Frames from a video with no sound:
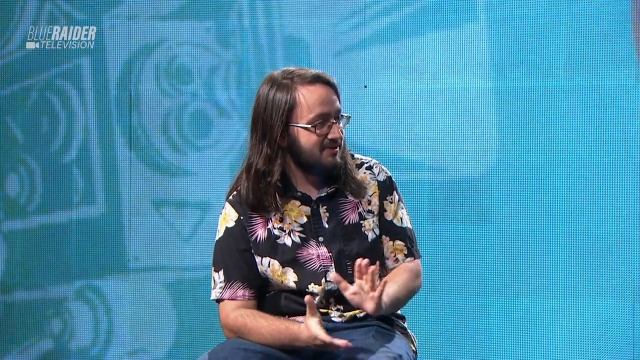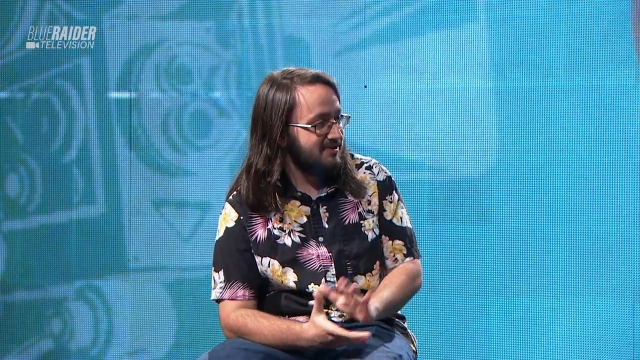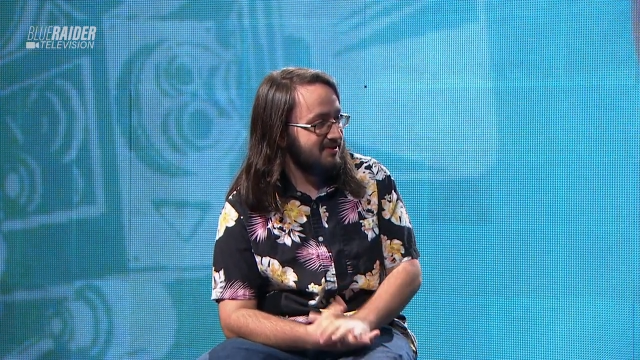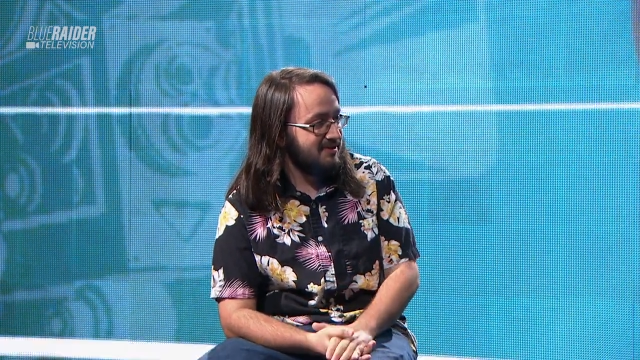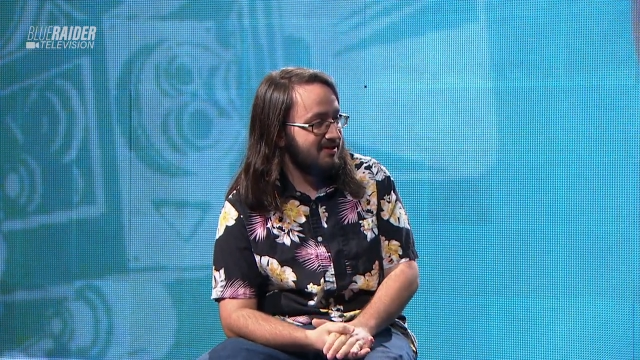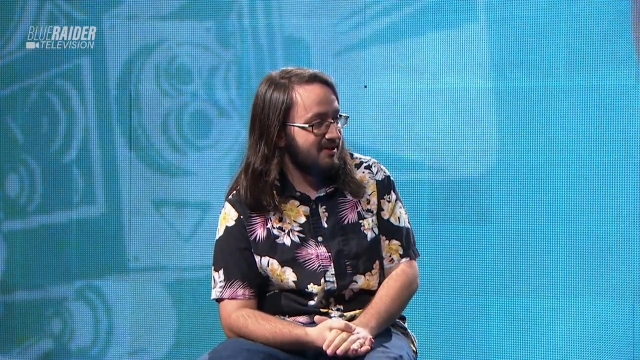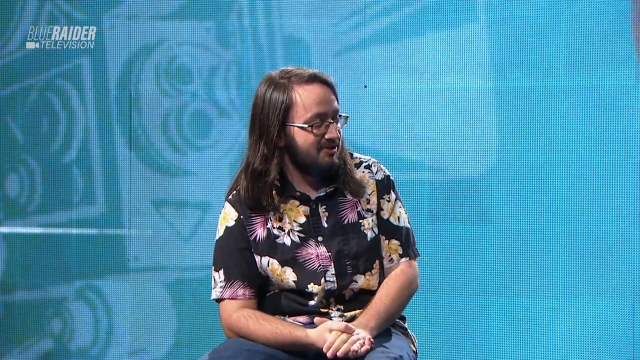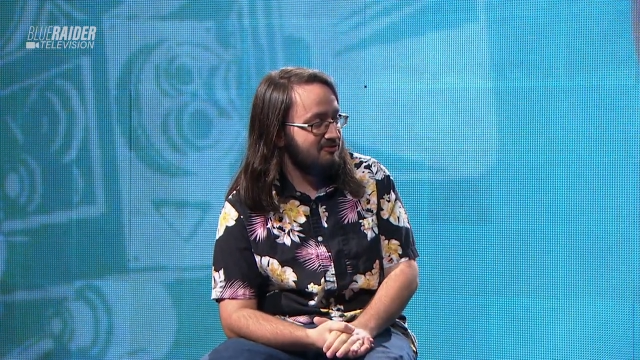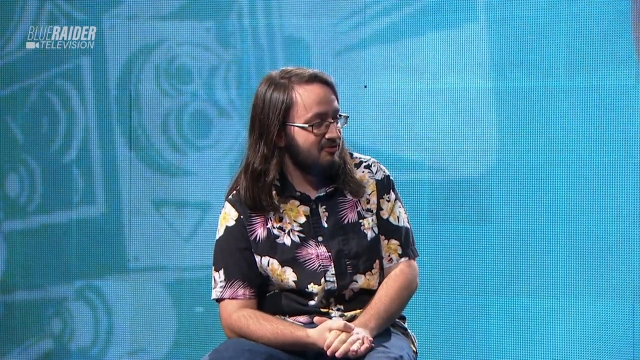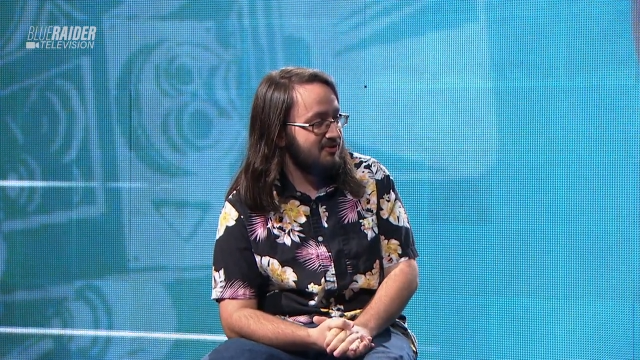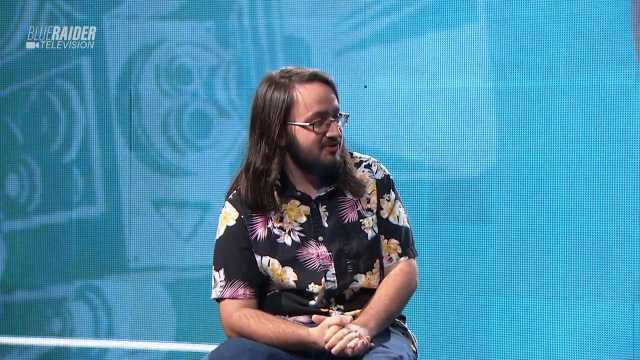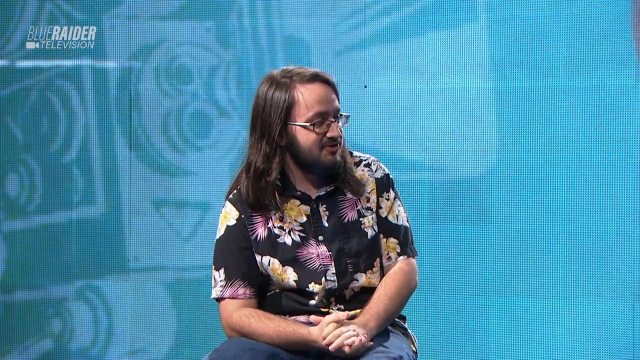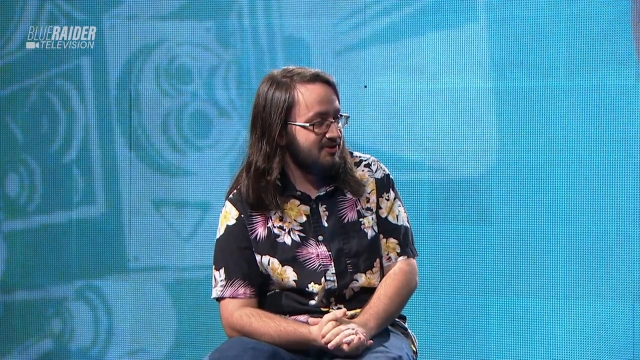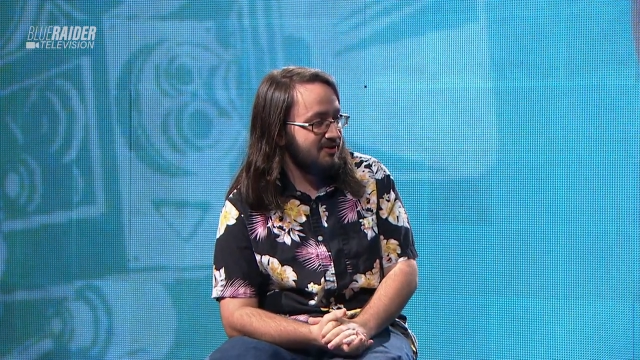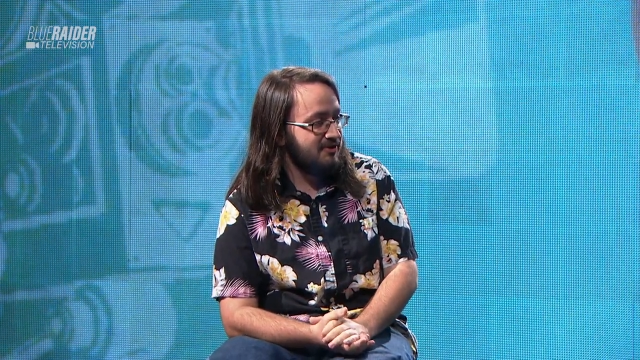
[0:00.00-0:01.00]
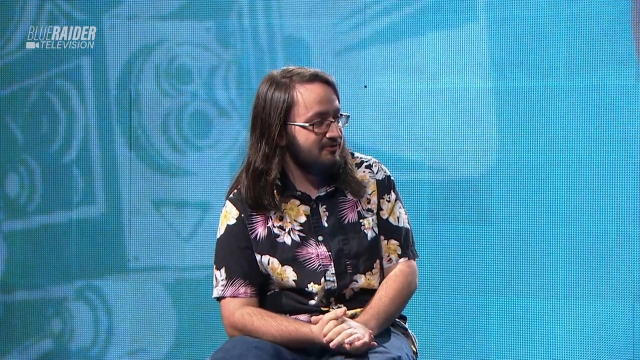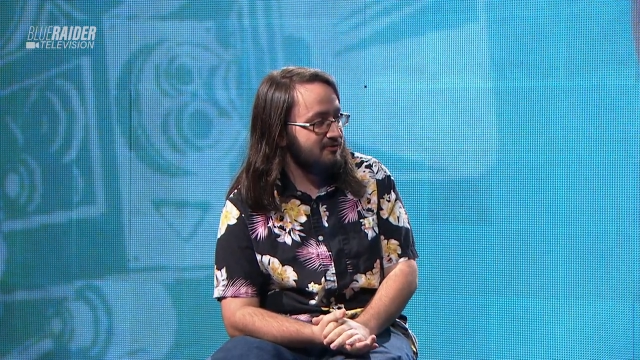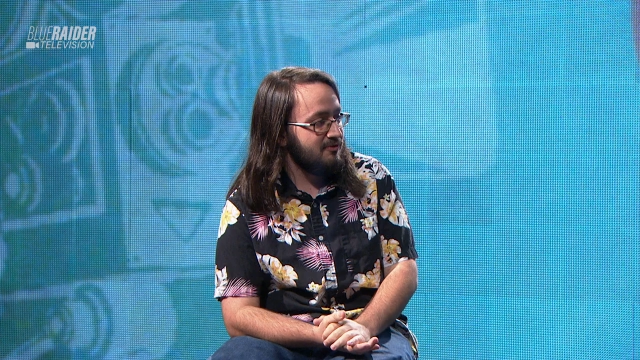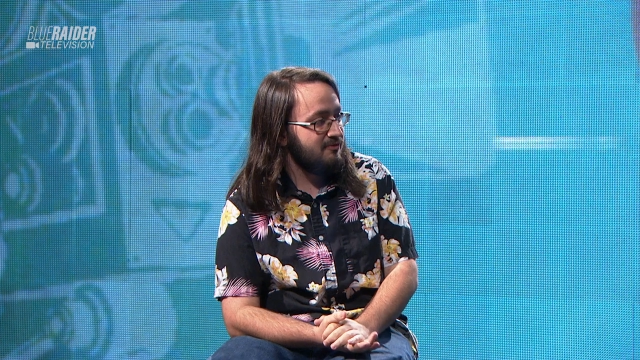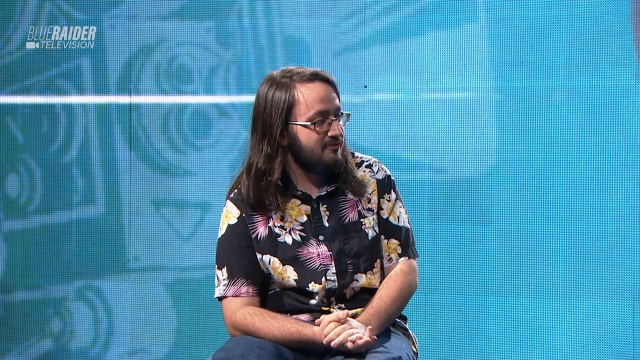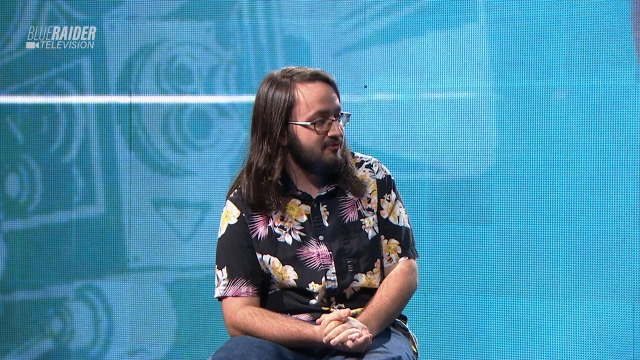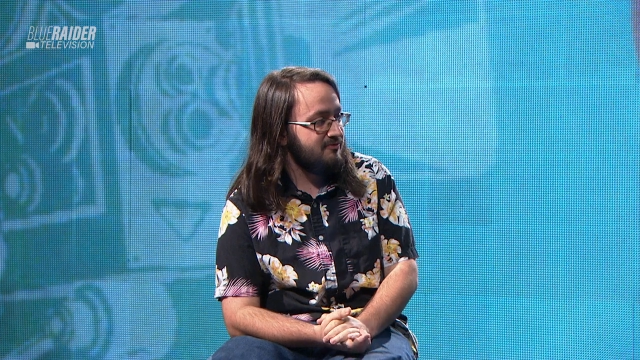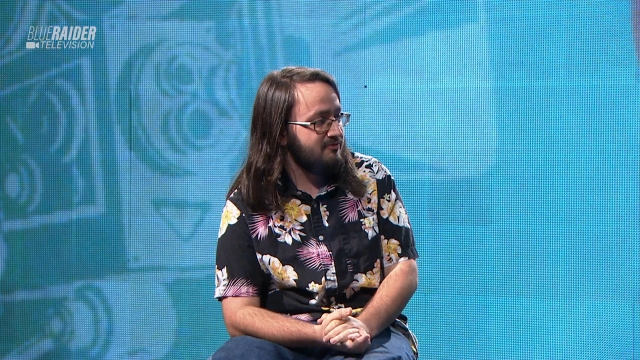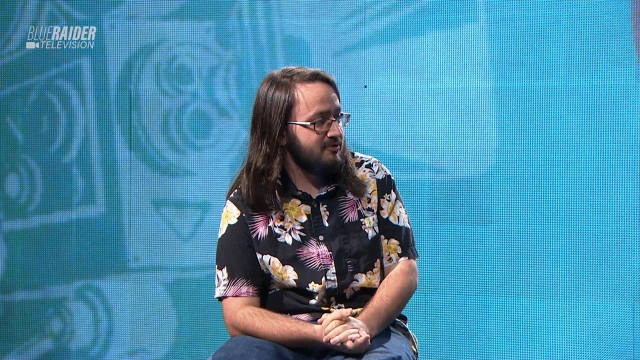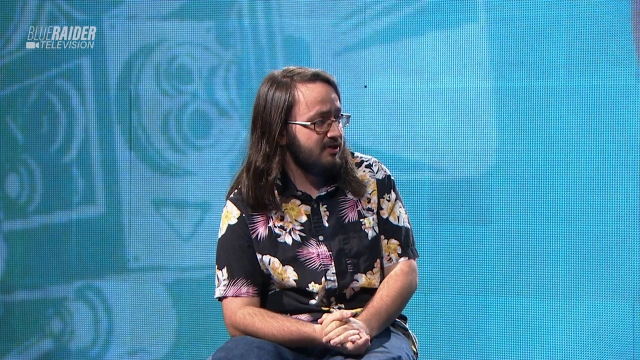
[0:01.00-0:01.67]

and I, I really see a lot of growth for,